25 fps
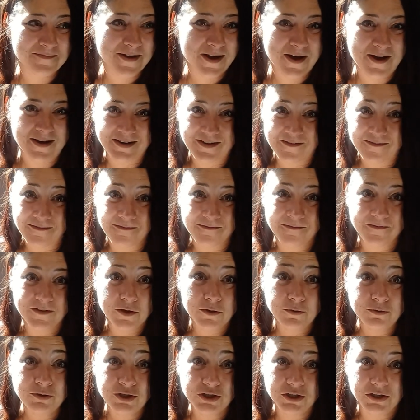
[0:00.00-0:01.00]
on a
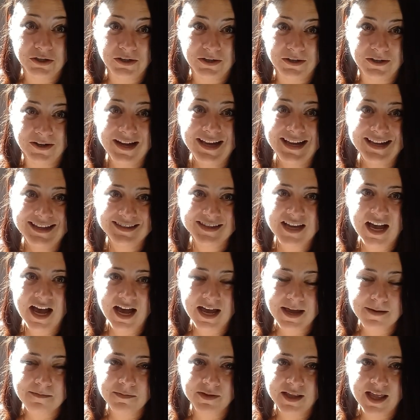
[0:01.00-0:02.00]
future
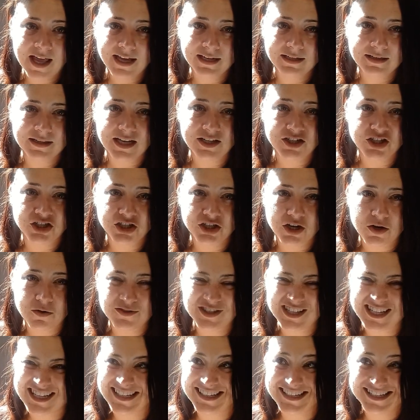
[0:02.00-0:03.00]
timeline that
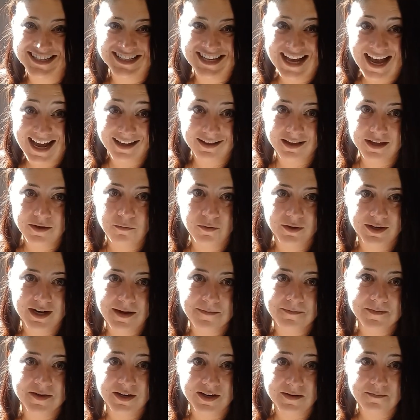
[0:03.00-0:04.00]
shows exactly what
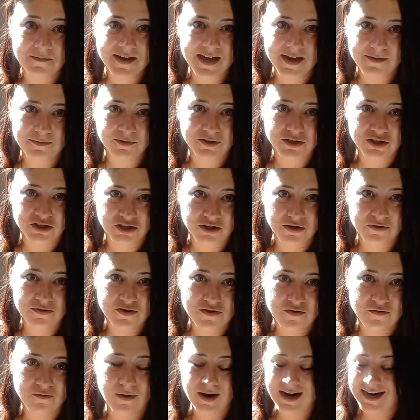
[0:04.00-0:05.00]
I'm going to be able to show
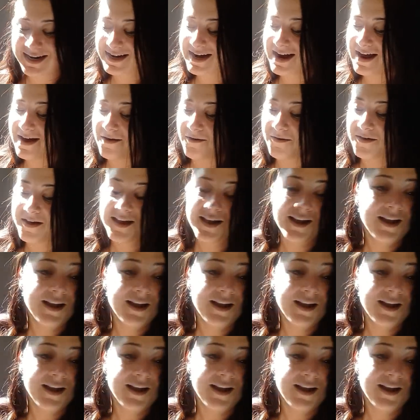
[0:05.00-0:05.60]
you right now.